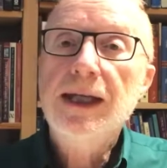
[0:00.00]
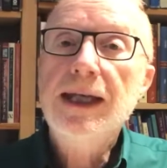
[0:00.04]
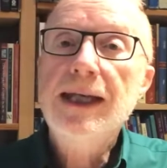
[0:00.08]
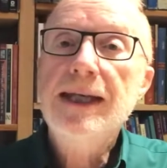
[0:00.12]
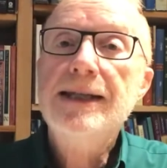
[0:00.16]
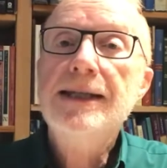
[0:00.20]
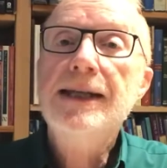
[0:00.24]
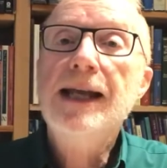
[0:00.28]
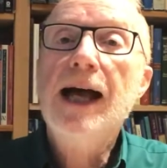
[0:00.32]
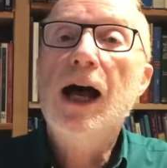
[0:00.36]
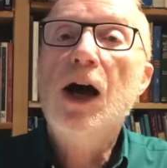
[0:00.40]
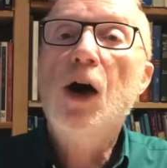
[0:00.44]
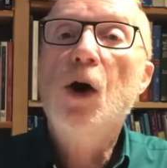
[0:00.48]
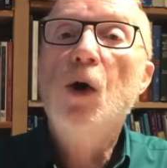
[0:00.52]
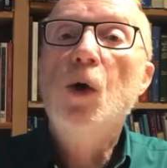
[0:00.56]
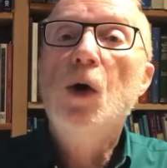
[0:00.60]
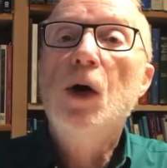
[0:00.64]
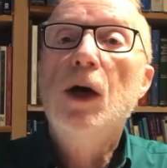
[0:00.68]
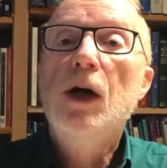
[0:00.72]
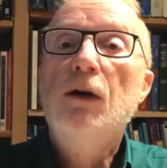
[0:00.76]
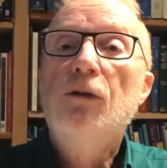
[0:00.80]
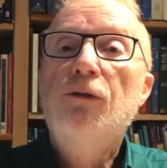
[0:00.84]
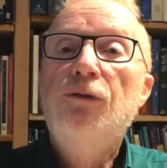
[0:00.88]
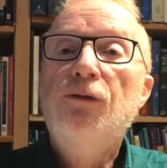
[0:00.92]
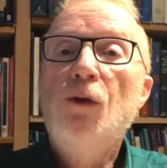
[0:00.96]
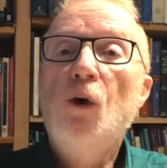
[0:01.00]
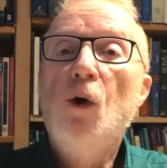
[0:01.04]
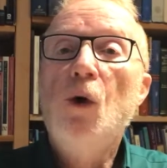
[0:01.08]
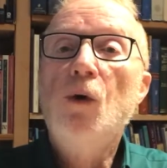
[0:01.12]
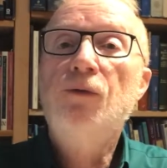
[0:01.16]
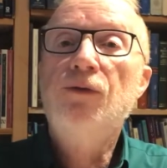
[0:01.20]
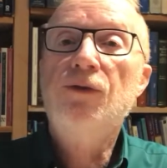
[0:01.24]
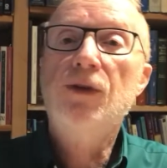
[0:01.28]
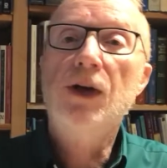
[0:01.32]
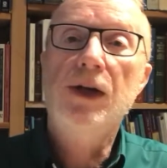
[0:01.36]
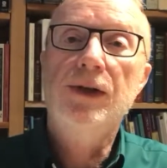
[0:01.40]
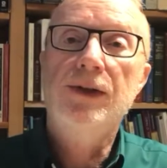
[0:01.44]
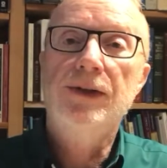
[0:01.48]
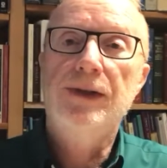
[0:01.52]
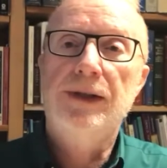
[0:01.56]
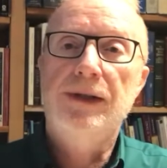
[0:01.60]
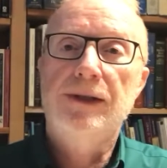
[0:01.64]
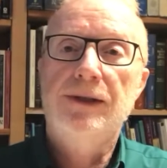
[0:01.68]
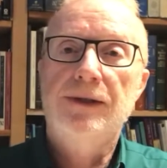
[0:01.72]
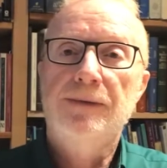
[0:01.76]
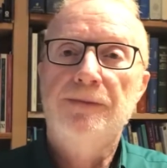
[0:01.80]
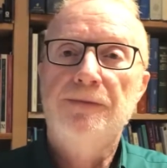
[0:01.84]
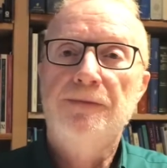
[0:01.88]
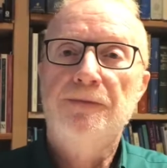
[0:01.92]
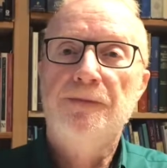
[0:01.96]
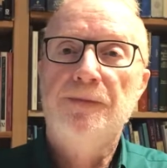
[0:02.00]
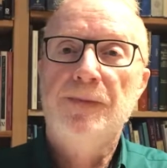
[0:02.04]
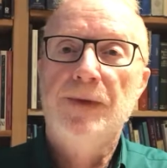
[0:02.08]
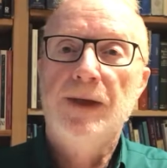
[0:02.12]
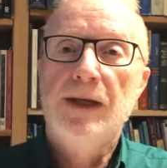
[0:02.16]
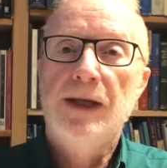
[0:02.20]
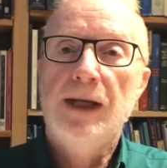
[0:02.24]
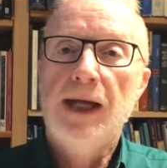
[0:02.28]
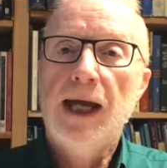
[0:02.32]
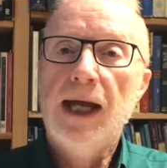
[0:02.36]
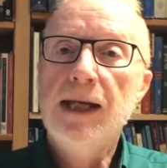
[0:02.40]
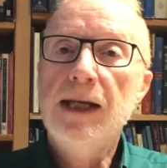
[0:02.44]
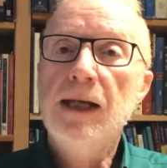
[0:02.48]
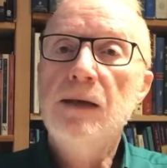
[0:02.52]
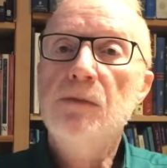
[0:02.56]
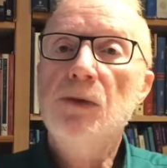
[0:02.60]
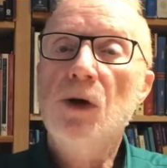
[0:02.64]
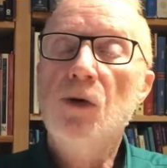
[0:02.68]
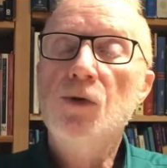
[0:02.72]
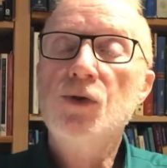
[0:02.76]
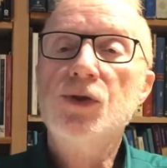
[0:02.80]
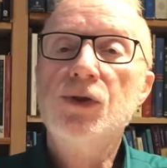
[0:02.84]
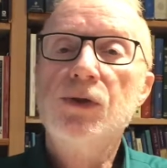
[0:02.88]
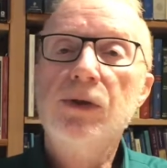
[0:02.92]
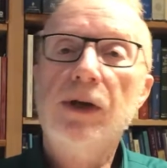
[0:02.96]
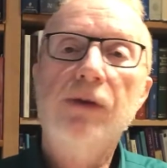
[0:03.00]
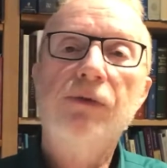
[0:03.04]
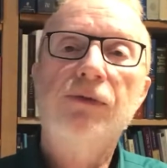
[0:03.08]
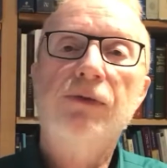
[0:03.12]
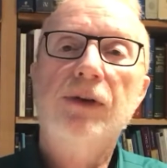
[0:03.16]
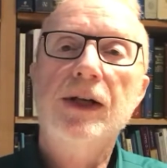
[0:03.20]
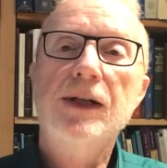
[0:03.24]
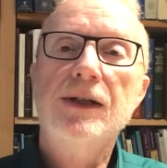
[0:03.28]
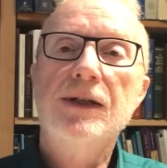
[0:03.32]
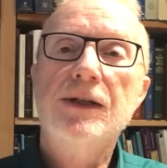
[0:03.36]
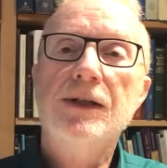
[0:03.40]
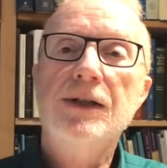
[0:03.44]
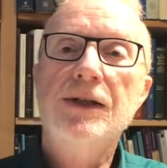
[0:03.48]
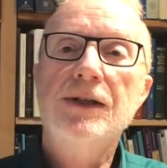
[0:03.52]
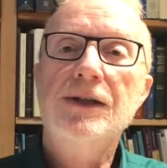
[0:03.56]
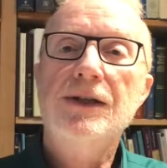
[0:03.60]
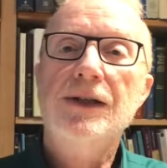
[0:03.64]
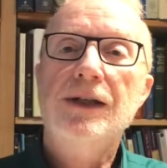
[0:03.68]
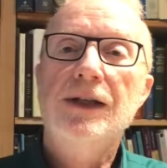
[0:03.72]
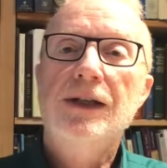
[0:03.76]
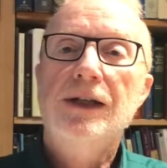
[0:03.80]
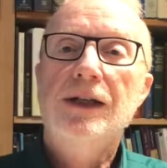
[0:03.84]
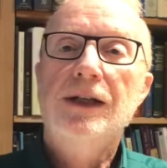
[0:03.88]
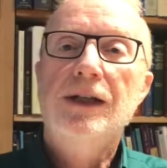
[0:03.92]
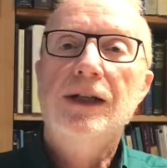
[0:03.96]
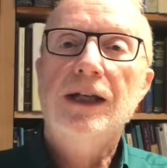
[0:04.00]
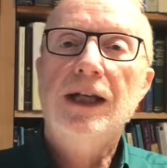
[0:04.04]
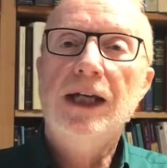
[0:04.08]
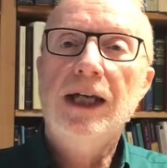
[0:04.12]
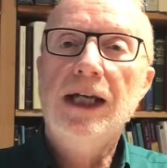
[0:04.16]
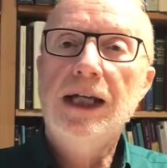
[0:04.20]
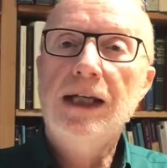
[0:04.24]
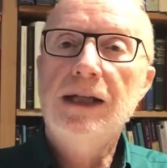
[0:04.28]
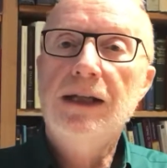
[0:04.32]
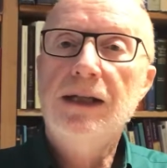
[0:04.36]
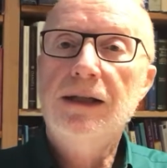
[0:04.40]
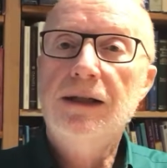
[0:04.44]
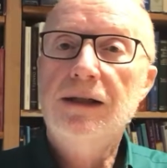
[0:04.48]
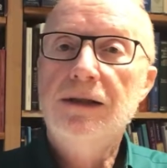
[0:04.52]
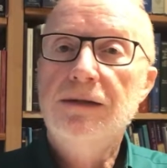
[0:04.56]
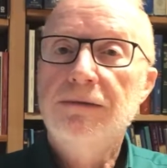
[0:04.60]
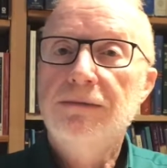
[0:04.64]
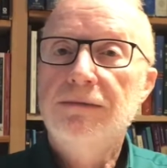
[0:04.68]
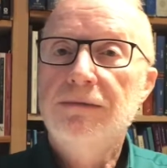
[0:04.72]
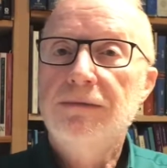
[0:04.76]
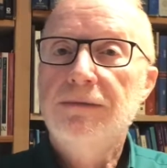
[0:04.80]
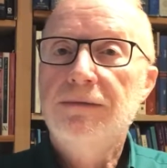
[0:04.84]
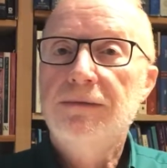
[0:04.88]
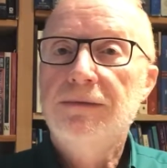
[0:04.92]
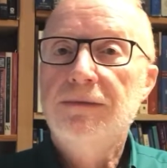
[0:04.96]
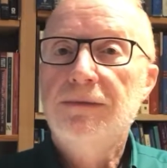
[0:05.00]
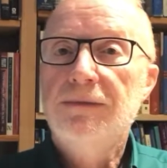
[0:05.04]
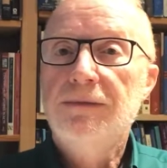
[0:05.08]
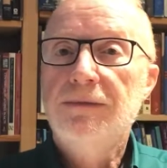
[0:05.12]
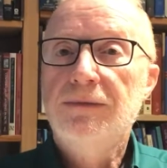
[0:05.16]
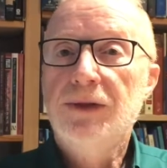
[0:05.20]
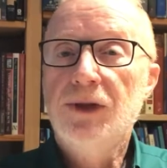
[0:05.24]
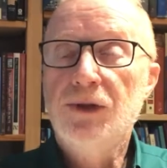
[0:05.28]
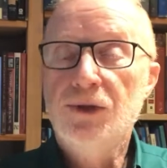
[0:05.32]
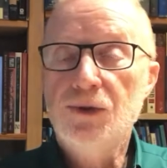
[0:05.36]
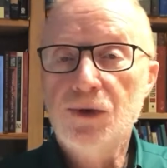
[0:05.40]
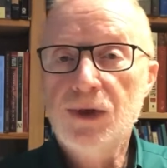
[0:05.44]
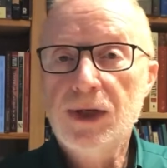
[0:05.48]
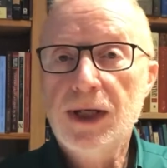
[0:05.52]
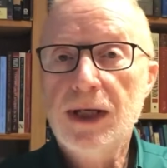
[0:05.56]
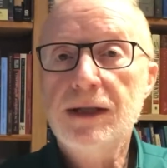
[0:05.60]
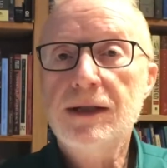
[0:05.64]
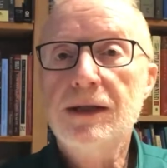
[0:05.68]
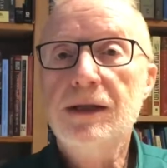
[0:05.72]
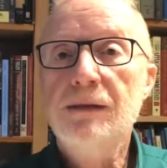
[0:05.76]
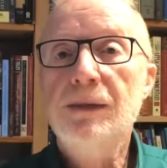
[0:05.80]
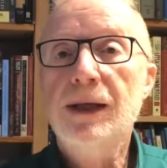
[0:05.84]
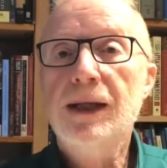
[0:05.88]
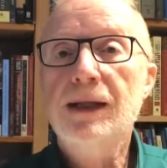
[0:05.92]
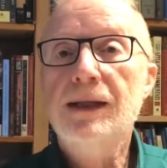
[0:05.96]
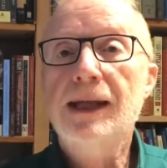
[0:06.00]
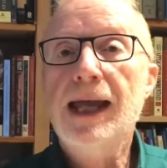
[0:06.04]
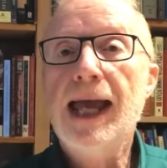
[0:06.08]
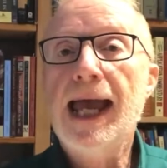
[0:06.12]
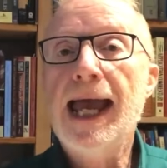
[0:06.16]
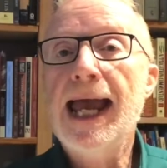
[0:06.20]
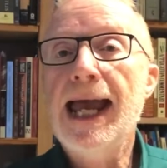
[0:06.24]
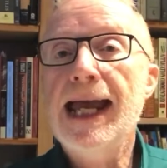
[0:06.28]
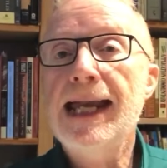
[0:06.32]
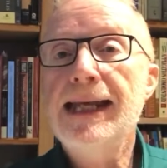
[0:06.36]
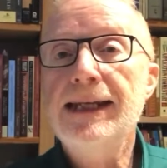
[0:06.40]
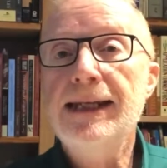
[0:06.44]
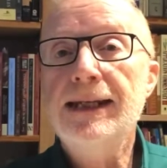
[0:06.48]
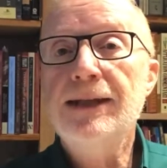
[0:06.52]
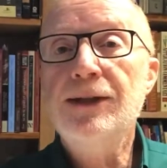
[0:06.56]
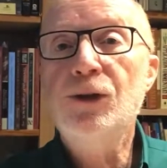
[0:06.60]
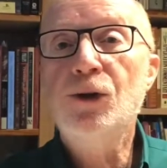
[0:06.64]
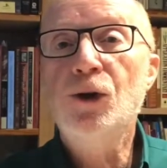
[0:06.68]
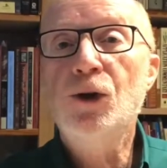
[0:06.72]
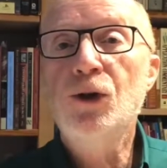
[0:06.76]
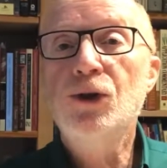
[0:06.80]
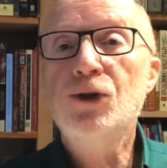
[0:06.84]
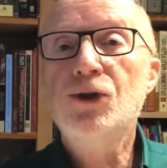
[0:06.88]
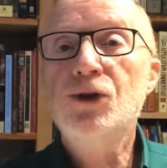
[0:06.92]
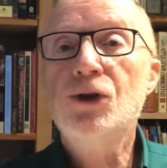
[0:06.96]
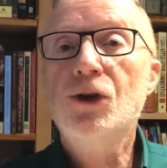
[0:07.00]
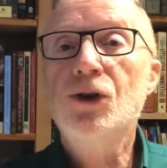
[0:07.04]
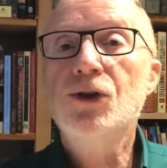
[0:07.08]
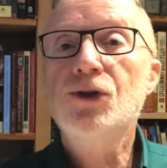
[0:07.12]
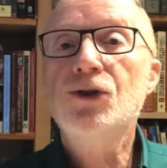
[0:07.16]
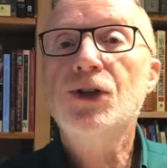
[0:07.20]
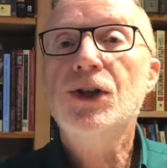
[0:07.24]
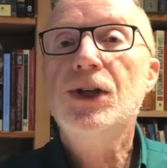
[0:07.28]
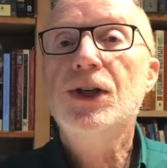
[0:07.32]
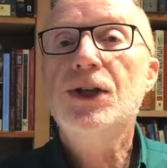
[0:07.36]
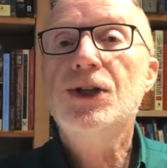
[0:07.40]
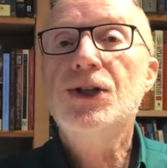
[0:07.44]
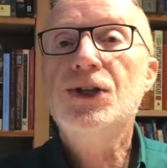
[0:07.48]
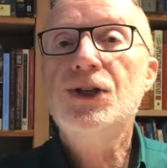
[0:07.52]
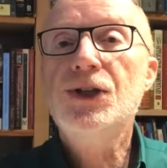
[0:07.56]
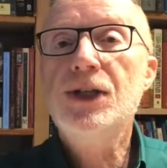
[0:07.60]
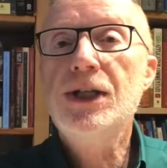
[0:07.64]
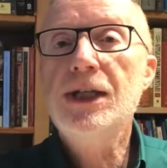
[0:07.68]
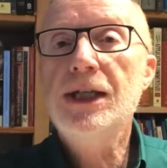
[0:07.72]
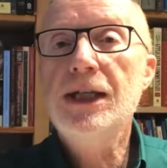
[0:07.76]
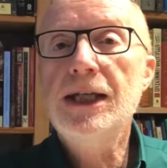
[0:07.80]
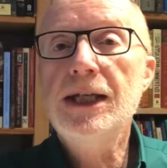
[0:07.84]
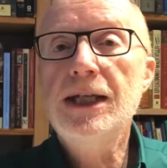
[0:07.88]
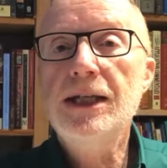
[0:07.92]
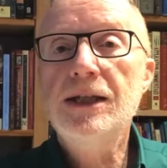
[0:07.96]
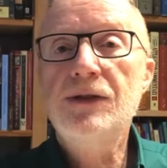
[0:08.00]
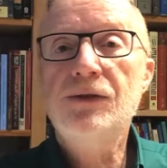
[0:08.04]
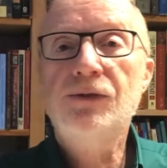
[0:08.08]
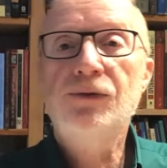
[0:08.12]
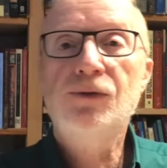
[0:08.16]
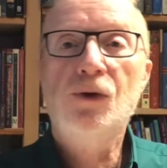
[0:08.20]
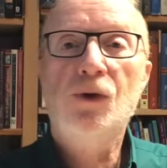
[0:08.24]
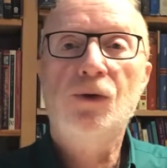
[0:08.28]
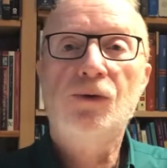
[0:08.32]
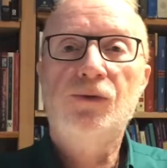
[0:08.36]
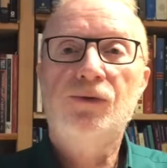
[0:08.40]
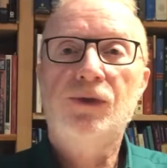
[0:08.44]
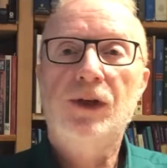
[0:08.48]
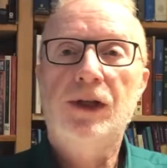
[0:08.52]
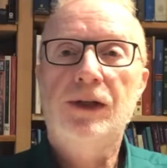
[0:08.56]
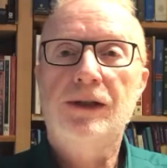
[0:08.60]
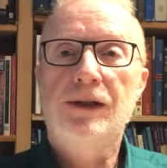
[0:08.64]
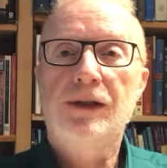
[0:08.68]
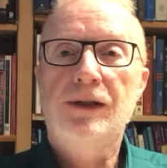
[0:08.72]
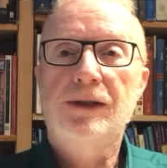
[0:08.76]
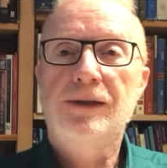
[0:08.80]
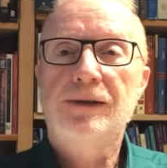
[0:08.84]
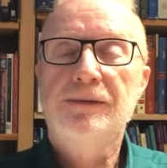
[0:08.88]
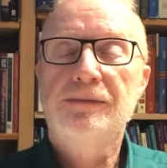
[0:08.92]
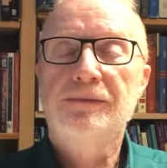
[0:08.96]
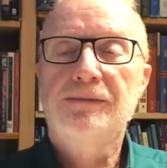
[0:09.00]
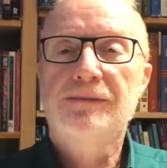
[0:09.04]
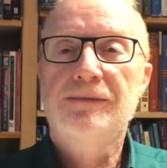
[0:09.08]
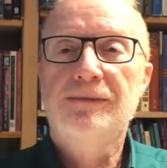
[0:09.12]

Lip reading: is now forefronted, and in most references in the New Testament and in the early church, she is forefronted.